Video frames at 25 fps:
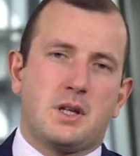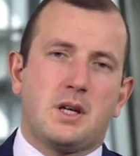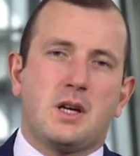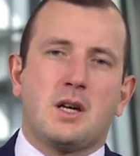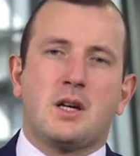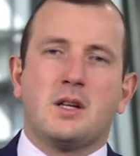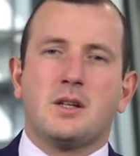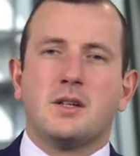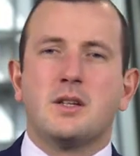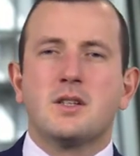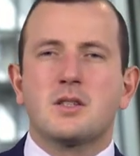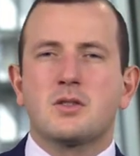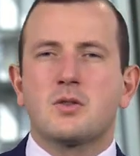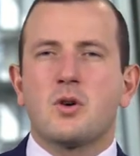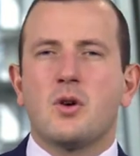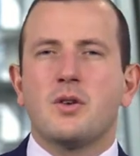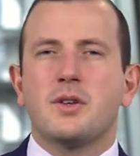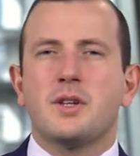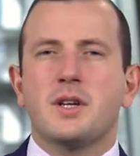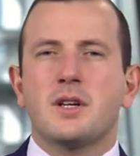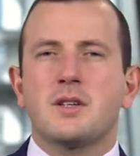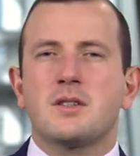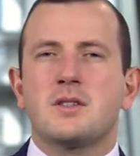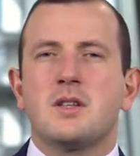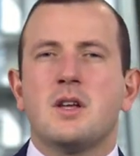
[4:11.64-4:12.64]
In this
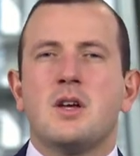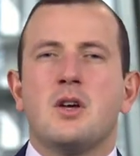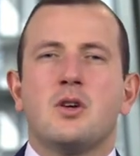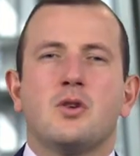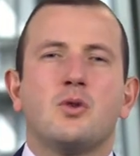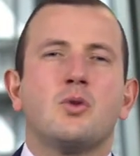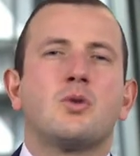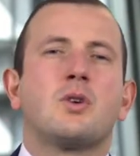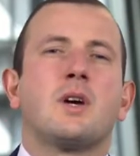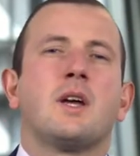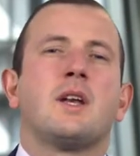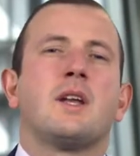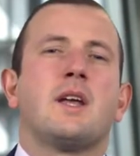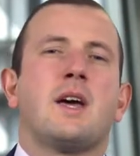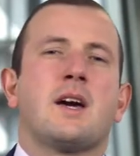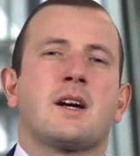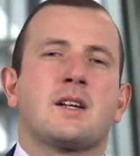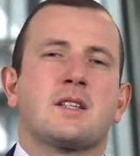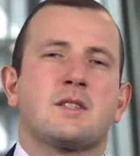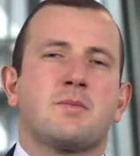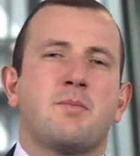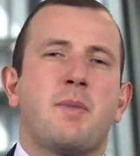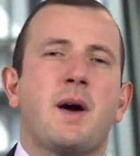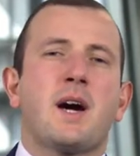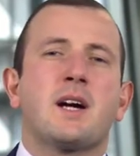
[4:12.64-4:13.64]
context, you can
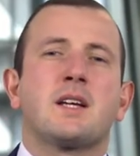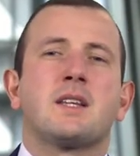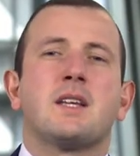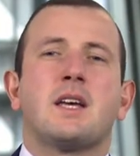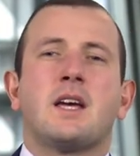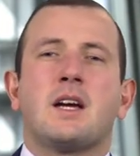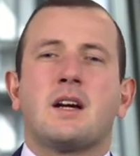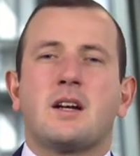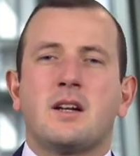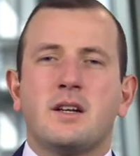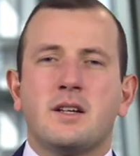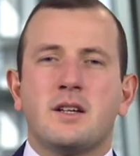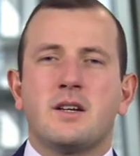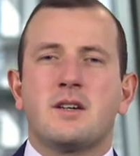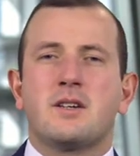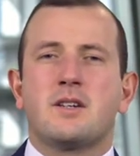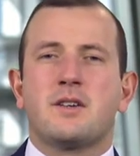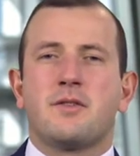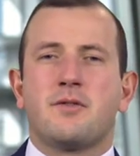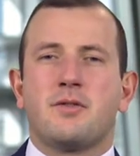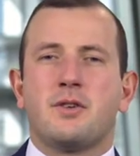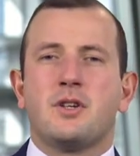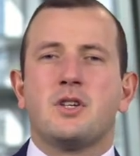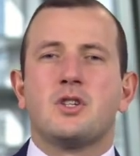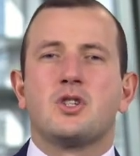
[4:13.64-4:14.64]
expect a clear
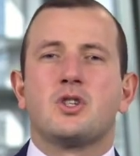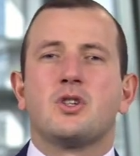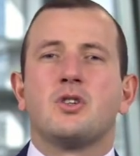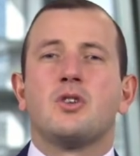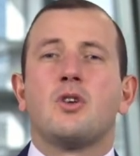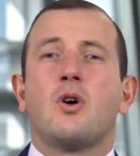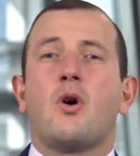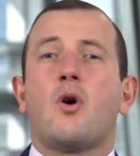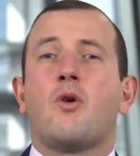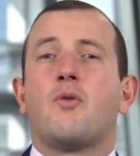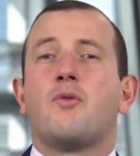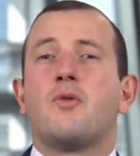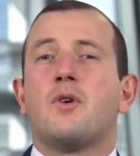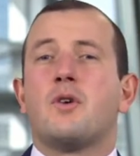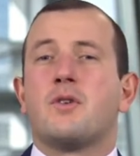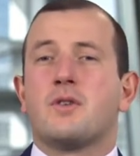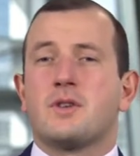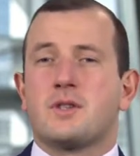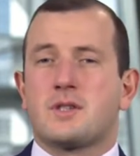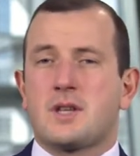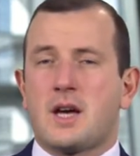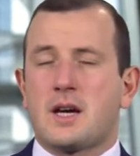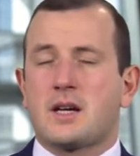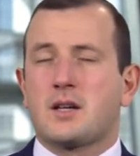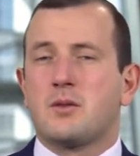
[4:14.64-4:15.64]
definition of
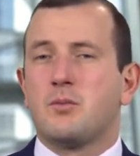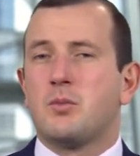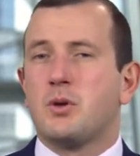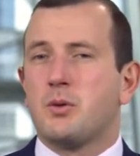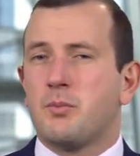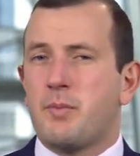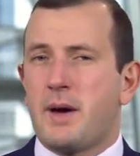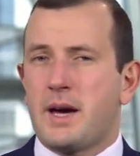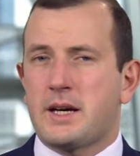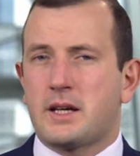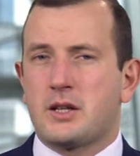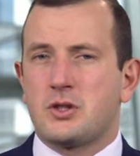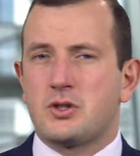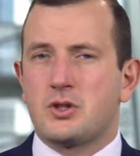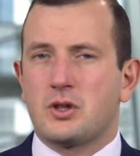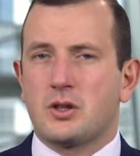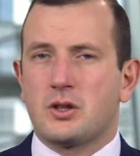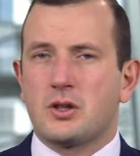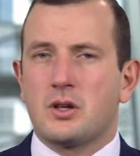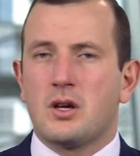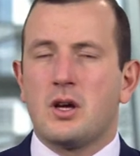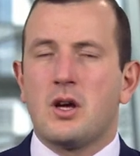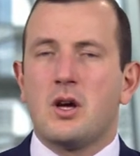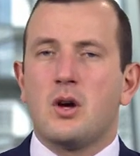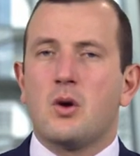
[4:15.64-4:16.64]
recyclable packaging,
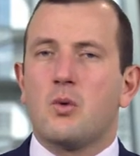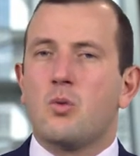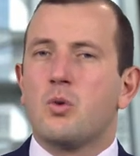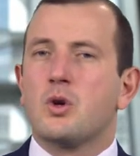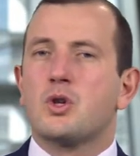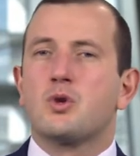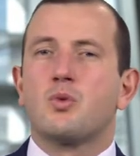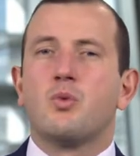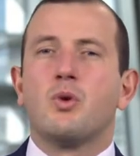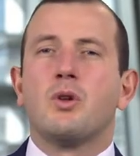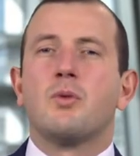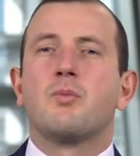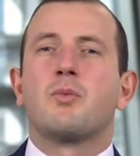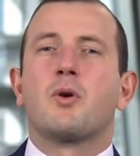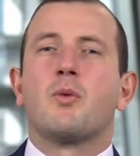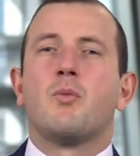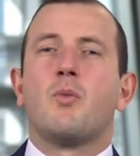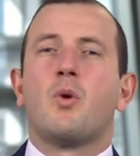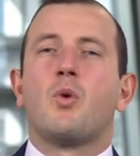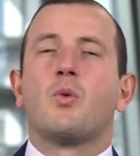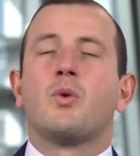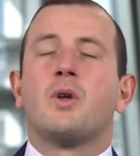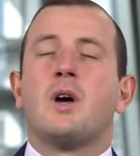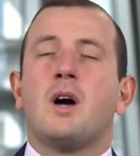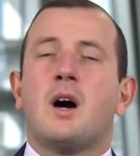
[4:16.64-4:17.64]
which will
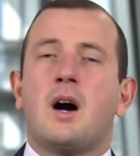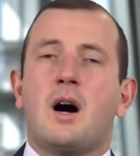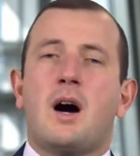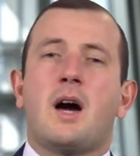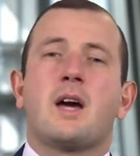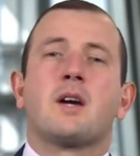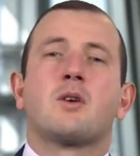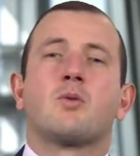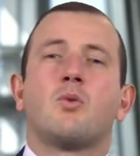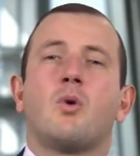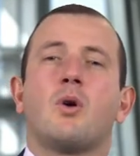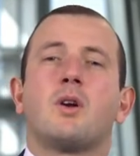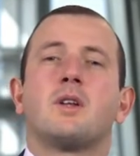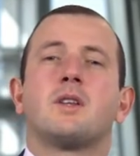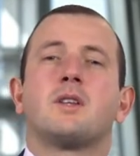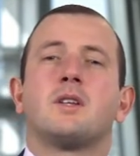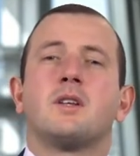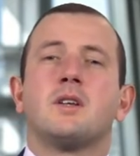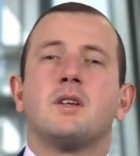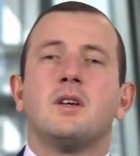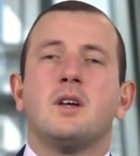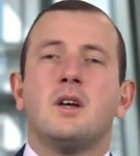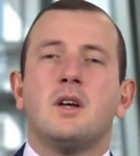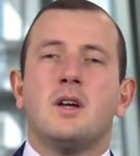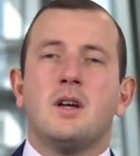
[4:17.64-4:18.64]
promote high
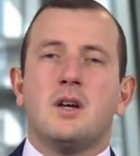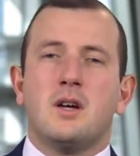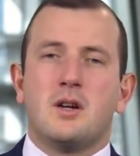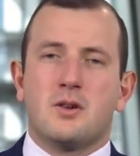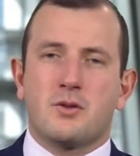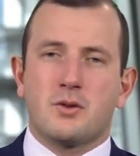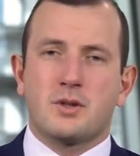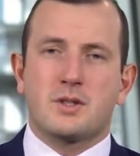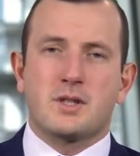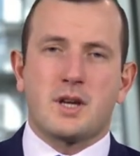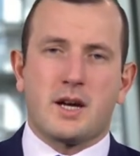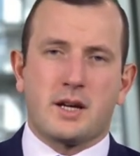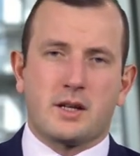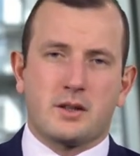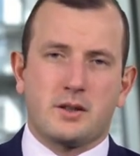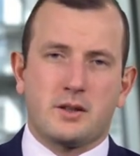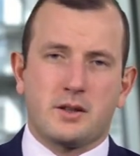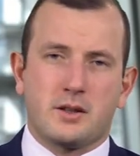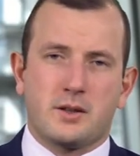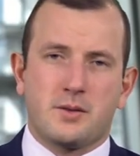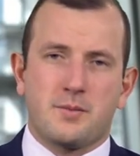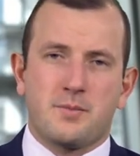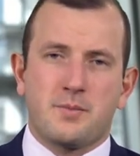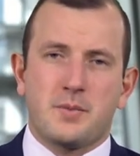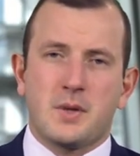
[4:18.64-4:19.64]
quality
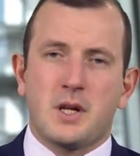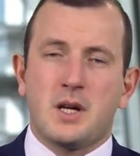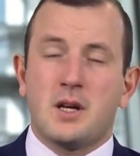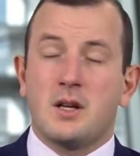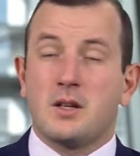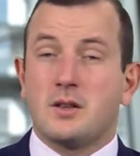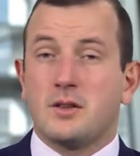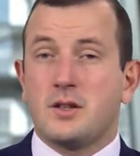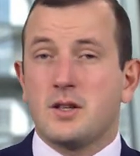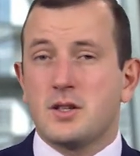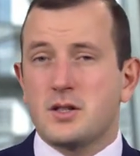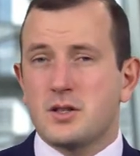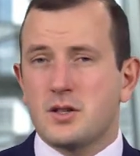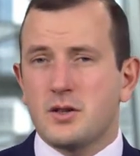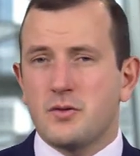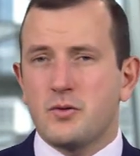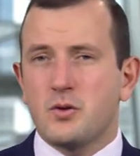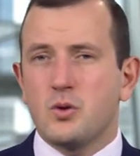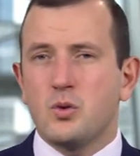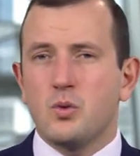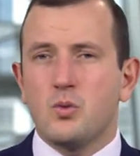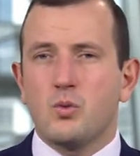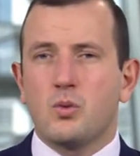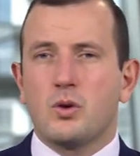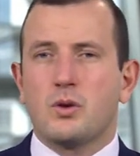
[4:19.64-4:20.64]
recycling. This
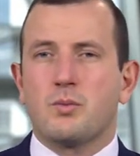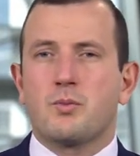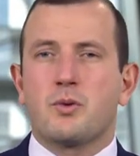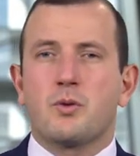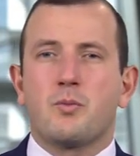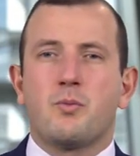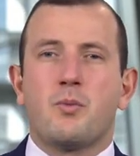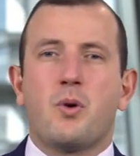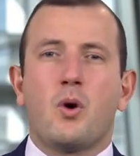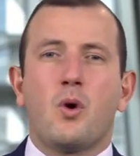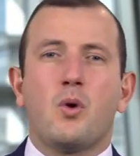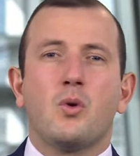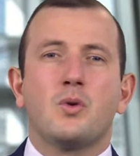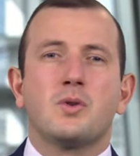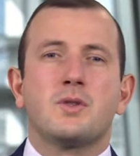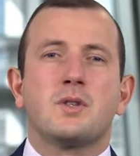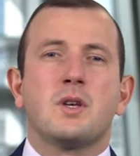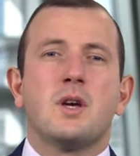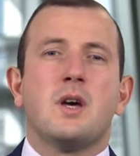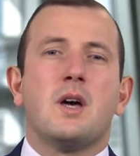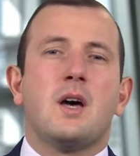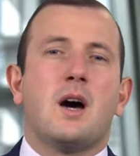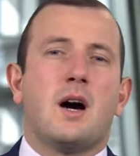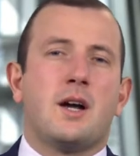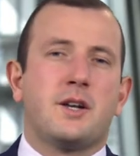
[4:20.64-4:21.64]
review will propose
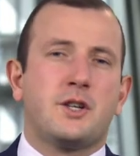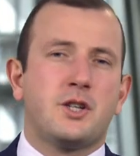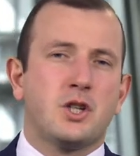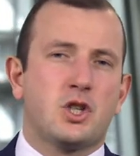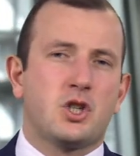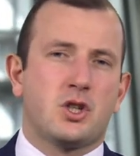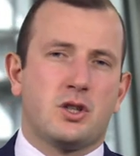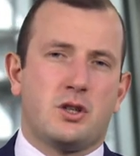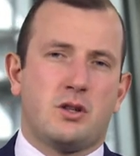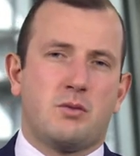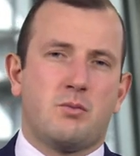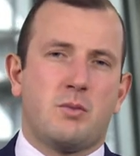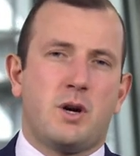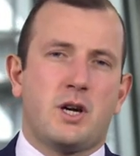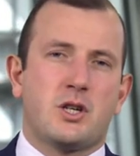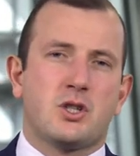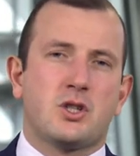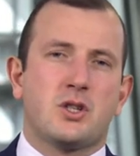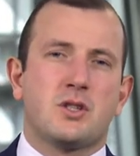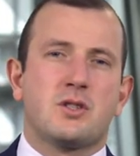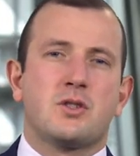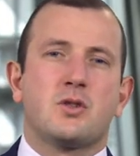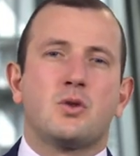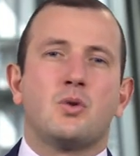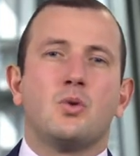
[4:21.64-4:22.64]
additional
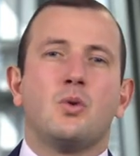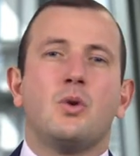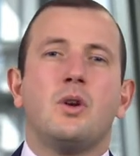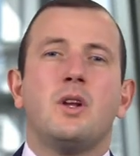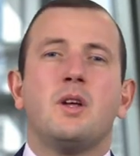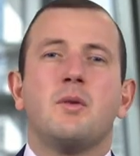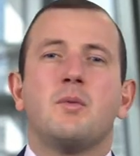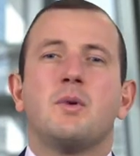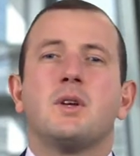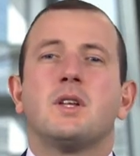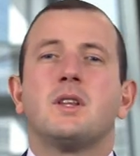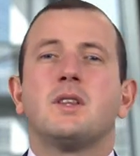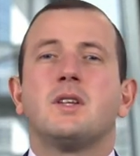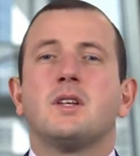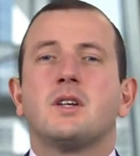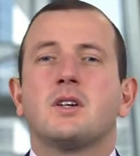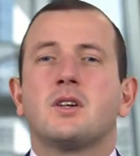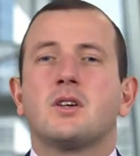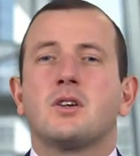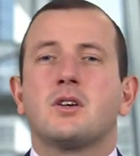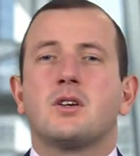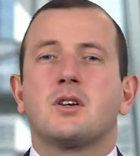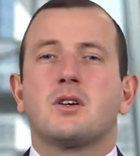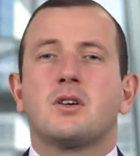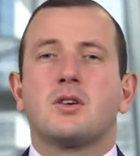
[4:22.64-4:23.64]
measures to limit the
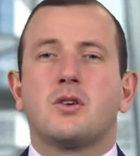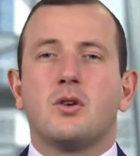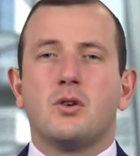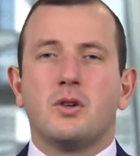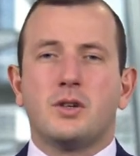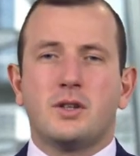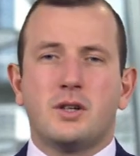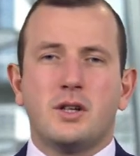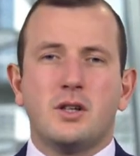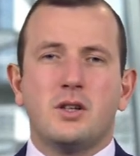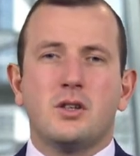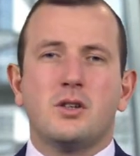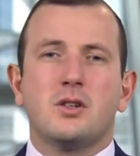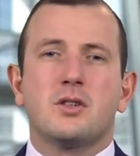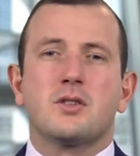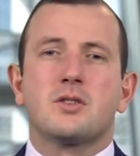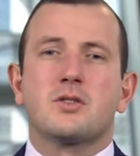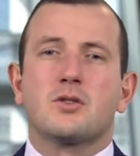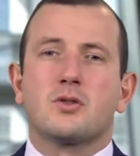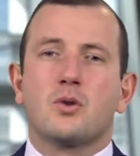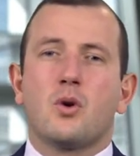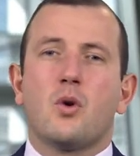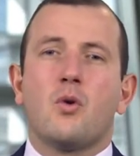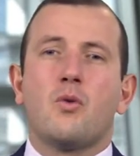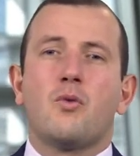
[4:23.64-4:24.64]
continuous
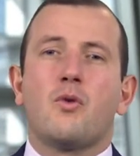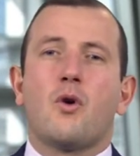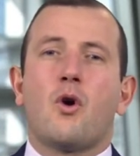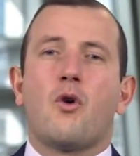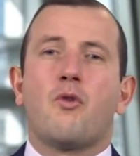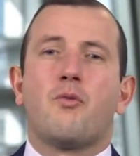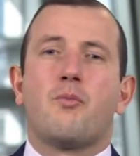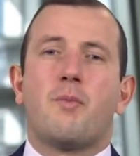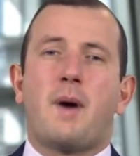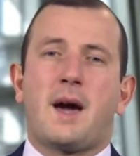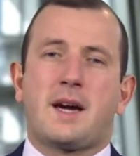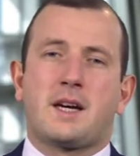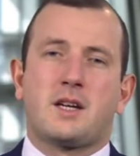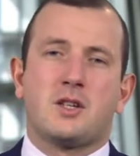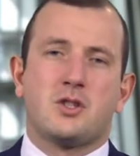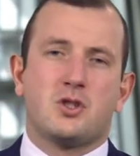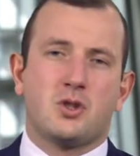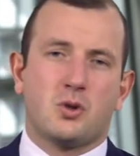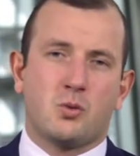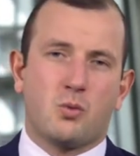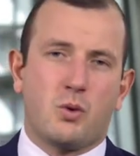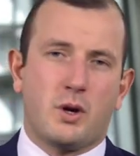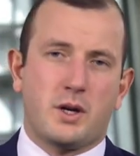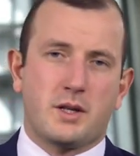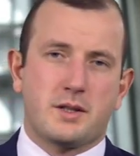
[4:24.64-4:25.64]
growth of
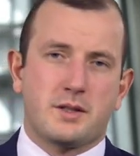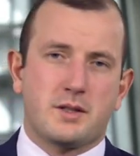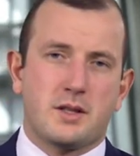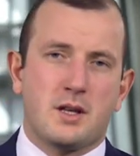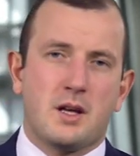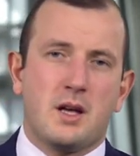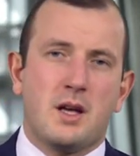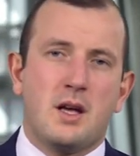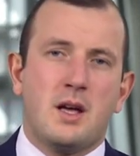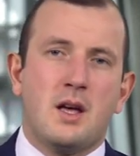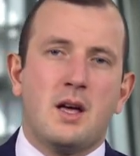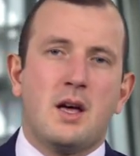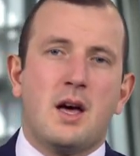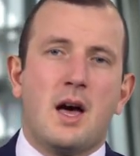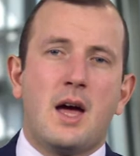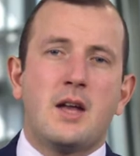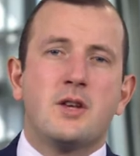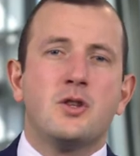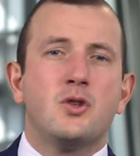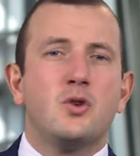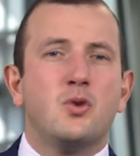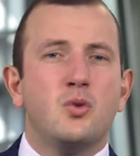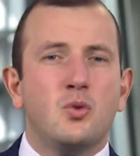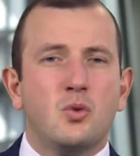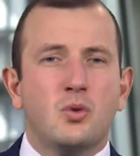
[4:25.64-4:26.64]
packaging waste,
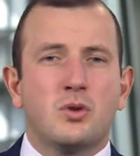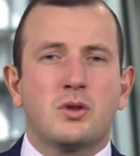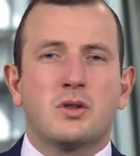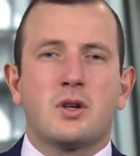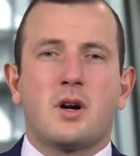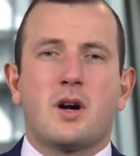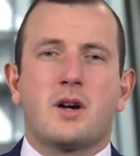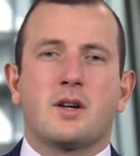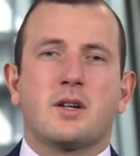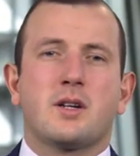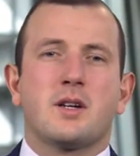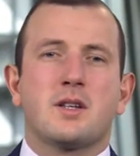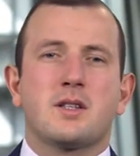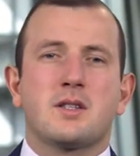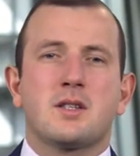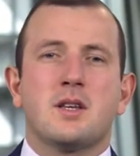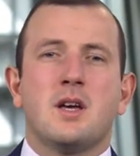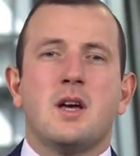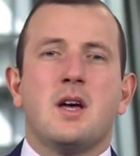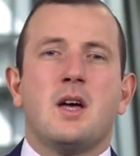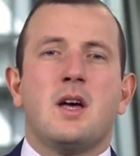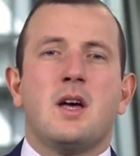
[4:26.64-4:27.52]
and new targets